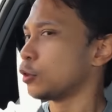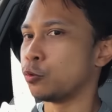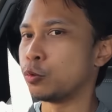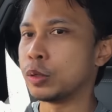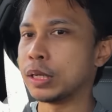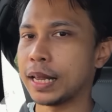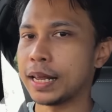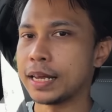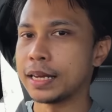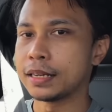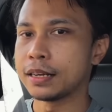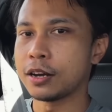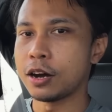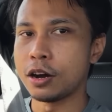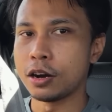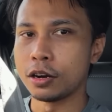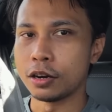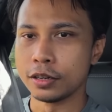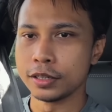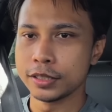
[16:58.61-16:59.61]
We like
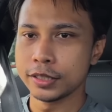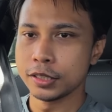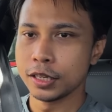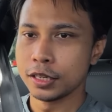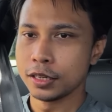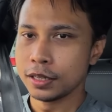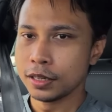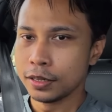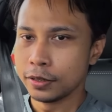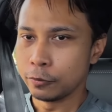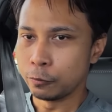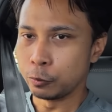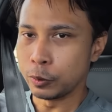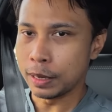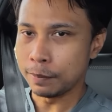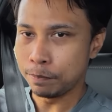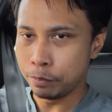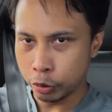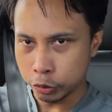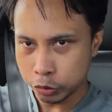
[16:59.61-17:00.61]
cars, we
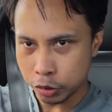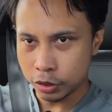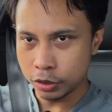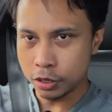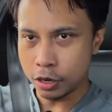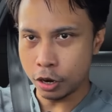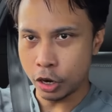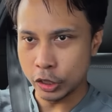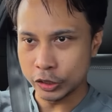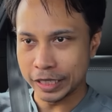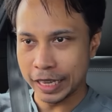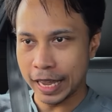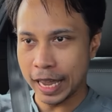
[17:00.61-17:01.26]
like Proton cars to